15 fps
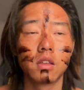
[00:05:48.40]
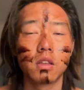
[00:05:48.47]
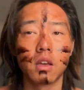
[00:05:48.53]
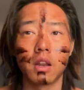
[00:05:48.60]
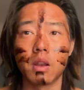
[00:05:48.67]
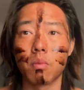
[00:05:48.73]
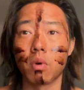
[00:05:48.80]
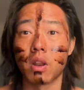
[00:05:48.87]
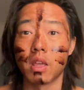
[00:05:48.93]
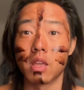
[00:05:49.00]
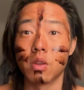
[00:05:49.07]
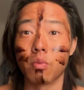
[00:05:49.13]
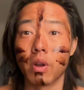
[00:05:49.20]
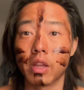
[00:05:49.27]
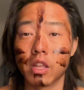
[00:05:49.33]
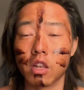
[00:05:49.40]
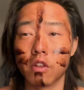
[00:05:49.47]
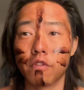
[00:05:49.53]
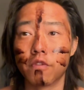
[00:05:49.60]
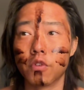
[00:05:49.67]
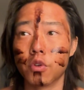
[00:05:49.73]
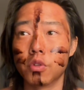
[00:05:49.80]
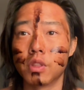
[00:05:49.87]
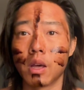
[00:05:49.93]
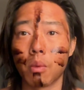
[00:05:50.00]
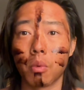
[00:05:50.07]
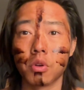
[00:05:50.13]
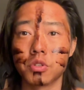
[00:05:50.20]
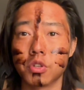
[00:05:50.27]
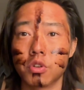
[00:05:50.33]
I didn't want to eat regular food that
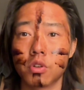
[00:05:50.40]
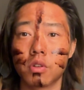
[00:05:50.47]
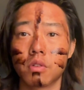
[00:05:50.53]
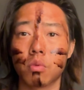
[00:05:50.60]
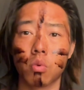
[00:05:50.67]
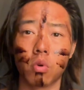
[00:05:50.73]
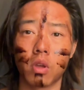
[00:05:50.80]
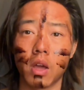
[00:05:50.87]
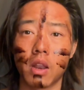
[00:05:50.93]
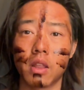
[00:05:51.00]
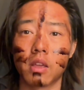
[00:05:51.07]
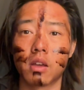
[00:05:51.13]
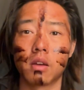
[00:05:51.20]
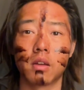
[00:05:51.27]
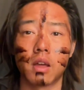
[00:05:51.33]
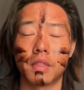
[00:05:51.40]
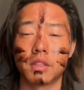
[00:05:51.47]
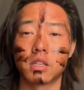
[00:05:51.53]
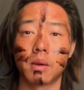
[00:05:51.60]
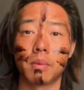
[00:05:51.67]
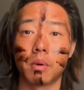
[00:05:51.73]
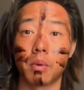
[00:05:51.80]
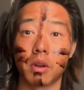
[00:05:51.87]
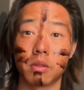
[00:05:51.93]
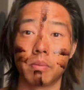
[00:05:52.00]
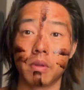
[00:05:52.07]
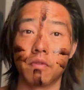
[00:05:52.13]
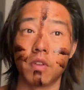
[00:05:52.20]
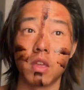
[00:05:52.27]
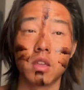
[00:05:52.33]
wasn't organic. At the time I wanted to be
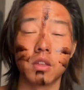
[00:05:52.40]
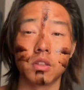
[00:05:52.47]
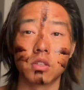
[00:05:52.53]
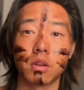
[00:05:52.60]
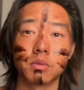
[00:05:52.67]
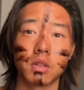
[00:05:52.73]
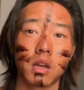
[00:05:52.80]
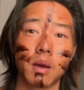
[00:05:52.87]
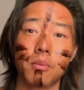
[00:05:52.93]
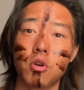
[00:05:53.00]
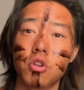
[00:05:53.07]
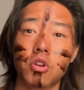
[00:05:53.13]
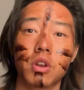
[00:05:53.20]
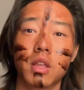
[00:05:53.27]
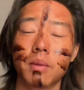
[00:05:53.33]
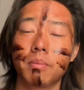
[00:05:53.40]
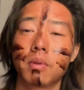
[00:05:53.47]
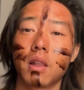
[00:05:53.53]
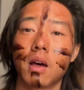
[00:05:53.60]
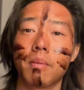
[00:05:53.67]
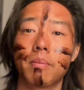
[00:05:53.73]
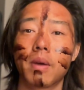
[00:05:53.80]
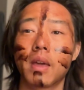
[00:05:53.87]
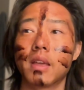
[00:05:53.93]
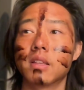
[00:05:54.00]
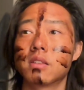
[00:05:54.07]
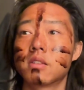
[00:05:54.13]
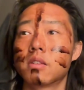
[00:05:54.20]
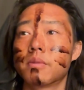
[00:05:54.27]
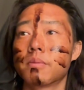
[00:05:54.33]
vegan, so I was like, I'm only going to eat
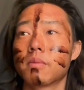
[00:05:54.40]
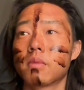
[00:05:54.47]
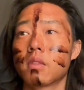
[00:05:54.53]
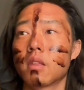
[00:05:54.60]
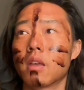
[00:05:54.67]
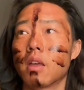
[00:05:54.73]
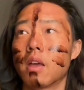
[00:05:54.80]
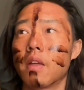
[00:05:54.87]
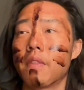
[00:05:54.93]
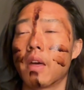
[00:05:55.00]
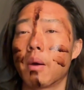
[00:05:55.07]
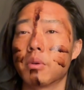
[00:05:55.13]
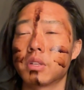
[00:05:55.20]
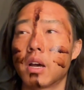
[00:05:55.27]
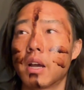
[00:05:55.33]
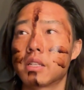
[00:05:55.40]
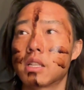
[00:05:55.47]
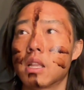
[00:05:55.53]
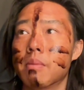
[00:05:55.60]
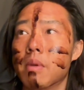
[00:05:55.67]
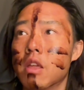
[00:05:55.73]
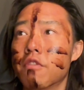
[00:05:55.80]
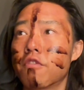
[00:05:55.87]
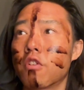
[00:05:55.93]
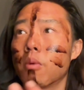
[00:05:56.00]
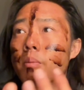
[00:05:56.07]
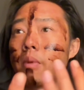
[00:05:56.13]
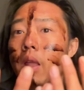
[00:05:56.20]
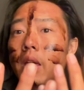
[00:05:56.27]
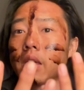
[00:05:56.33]
plant-based. And that was isolating me
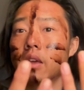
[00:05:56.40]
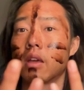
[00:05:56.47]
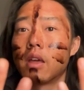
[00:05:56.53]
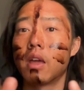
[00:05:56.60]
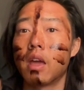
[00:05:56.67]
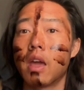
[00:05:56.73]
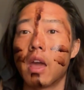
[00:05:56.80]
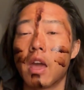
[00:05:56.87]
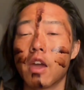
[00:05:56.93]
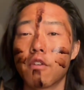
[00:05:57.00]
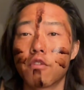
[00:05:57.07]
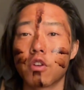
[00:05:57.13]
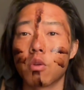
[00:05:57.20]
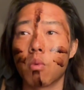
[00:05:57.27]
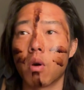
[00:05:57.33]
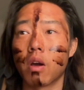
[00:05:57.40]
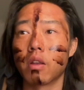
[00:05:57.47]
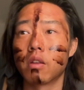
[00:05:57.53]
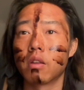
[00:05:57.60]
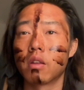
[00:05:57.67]
from like everyone.